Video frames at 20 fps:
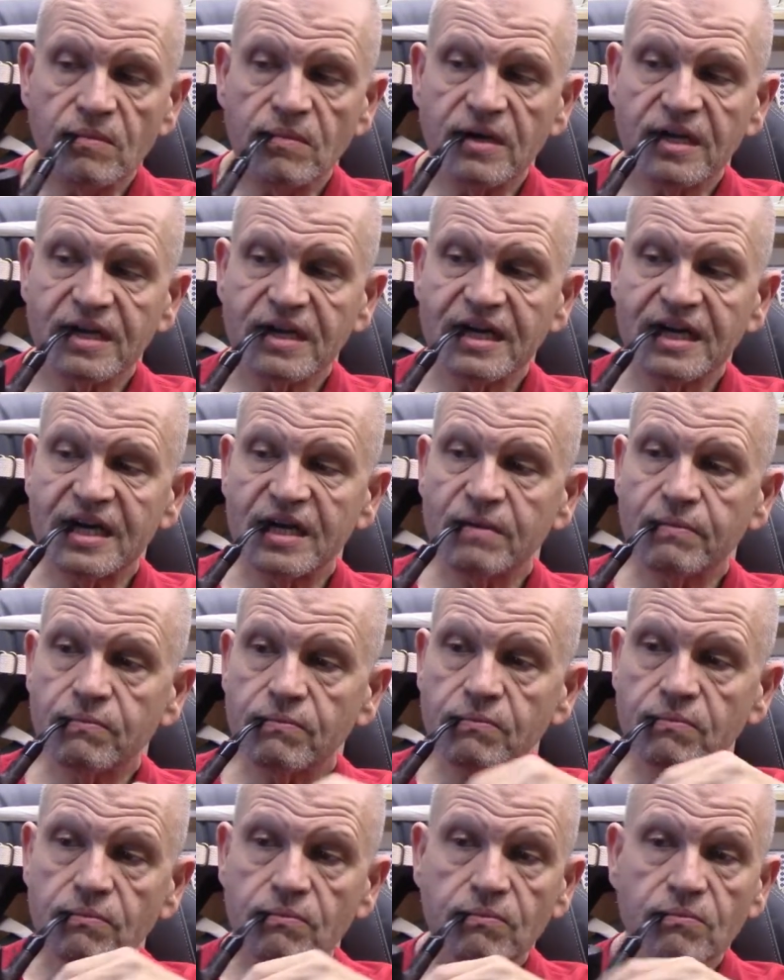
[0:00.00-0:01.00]
And
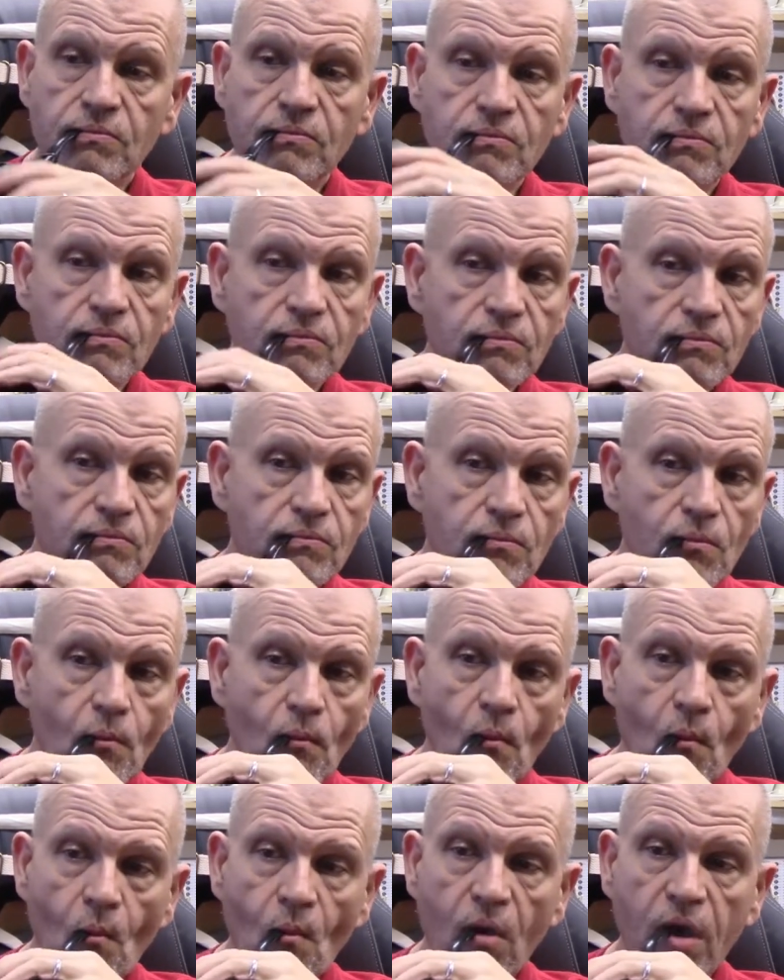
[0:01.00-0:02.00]

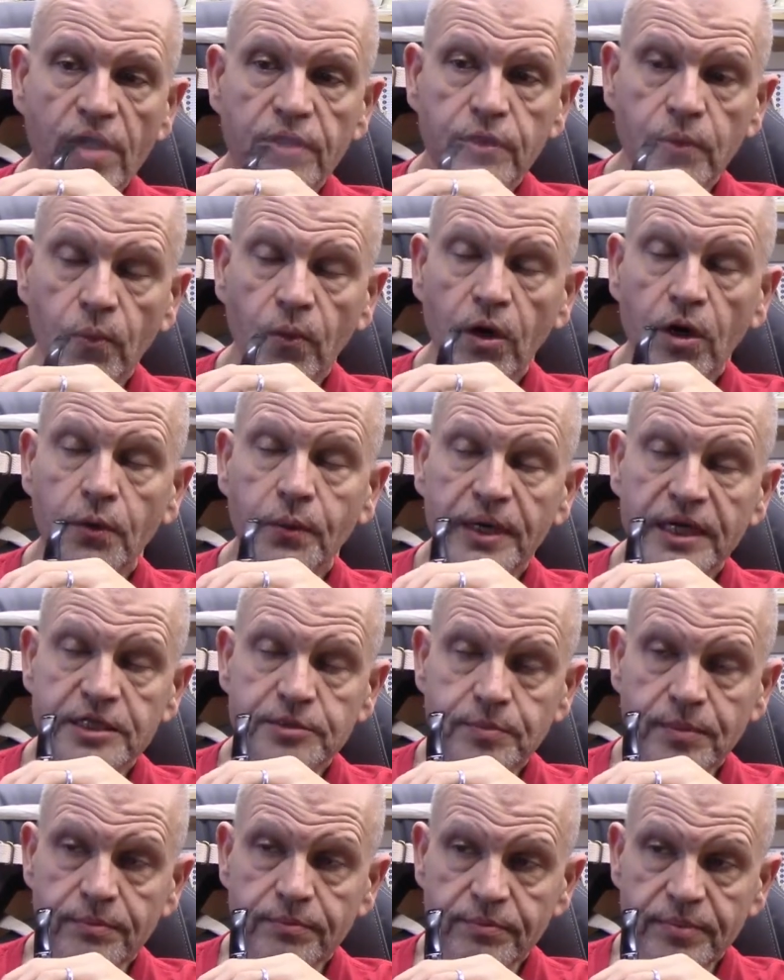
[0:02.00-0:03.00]
the work week's
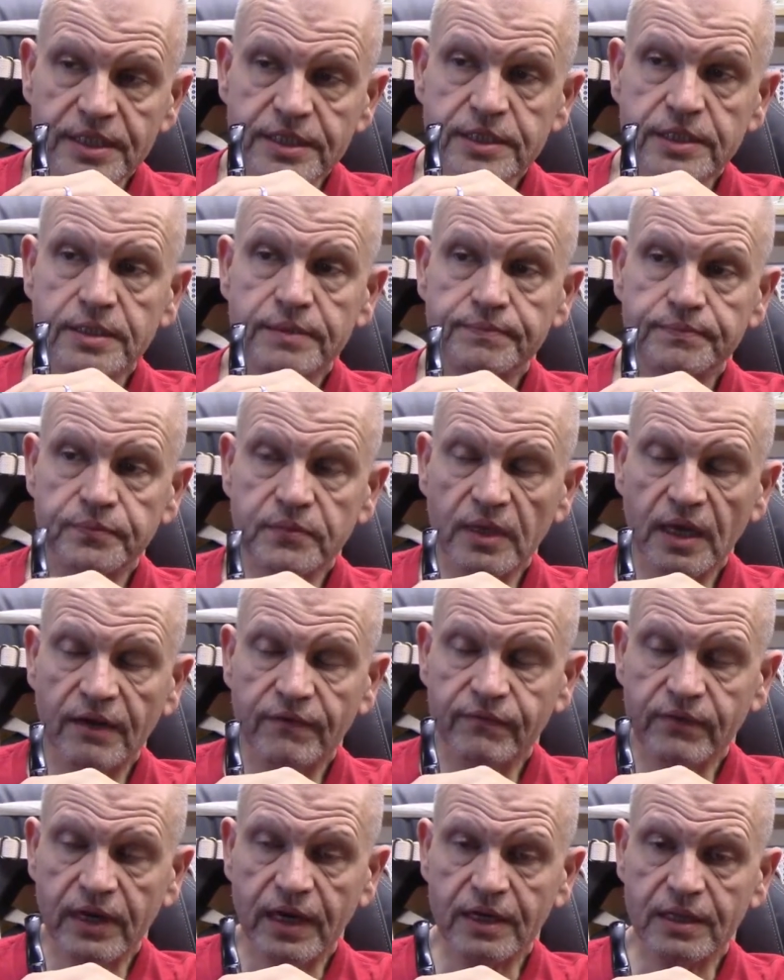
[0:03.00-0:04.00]
been busy.
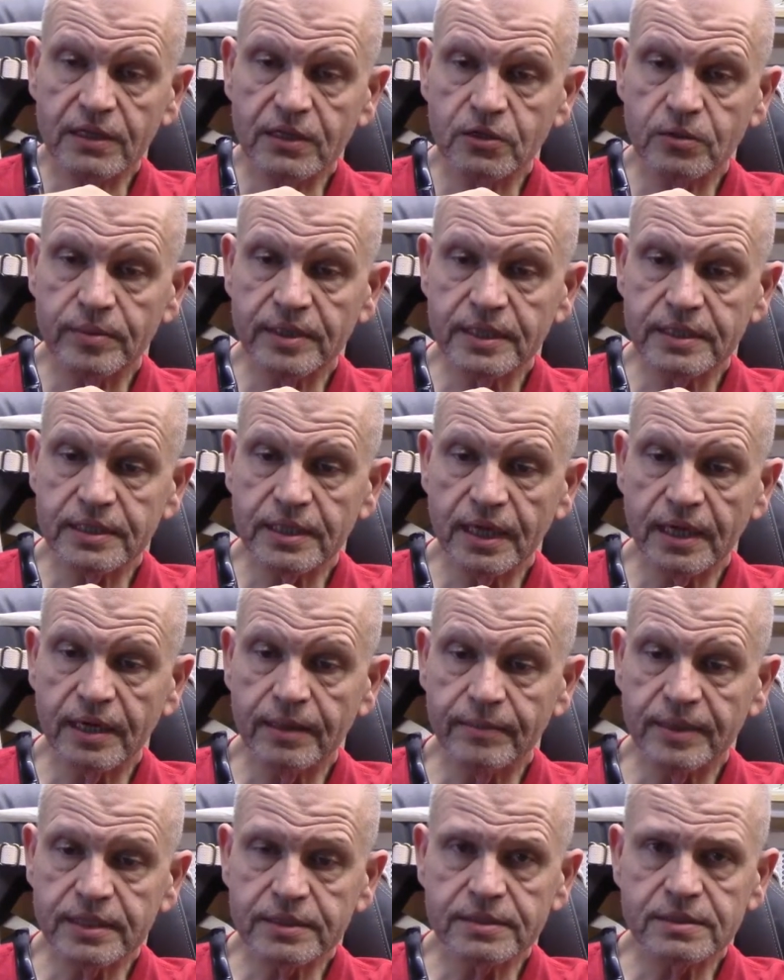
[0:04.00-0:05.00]
I've got a little bit of
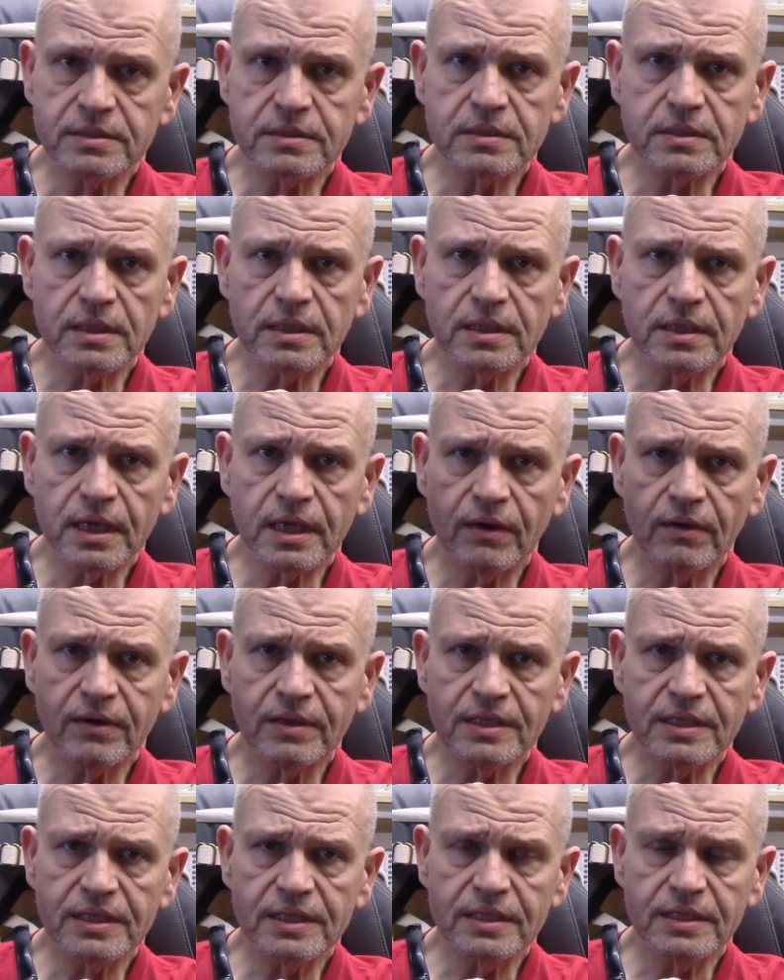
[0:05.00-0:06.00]
time. It's uh,
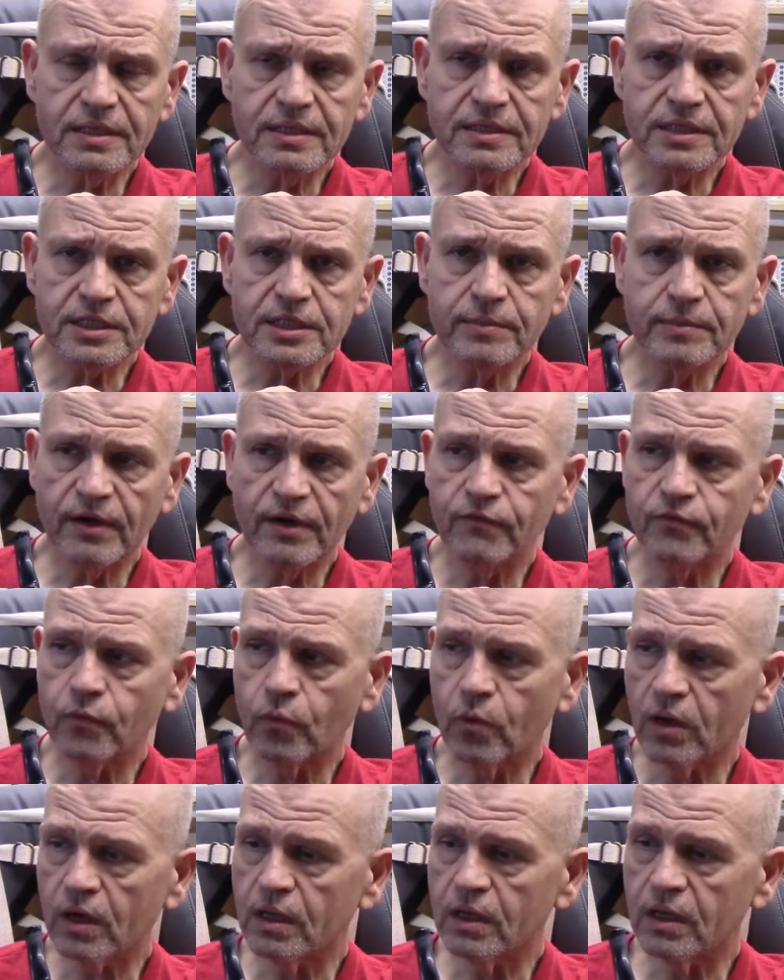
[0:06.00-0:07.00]
currently just about
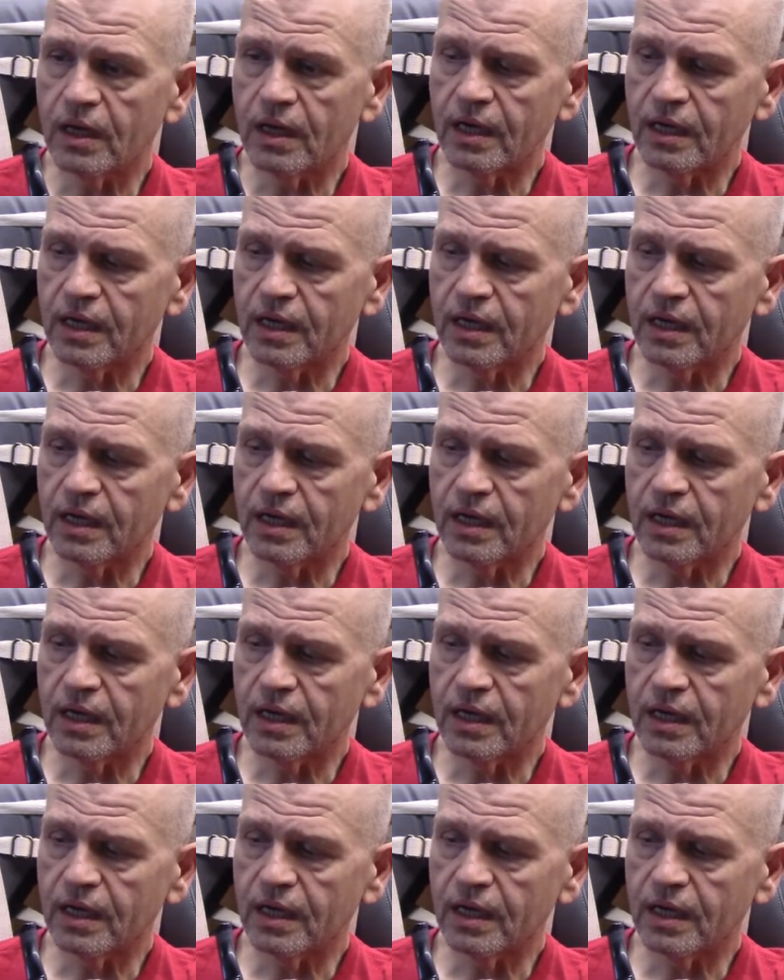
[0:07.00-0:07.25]
four o'clock,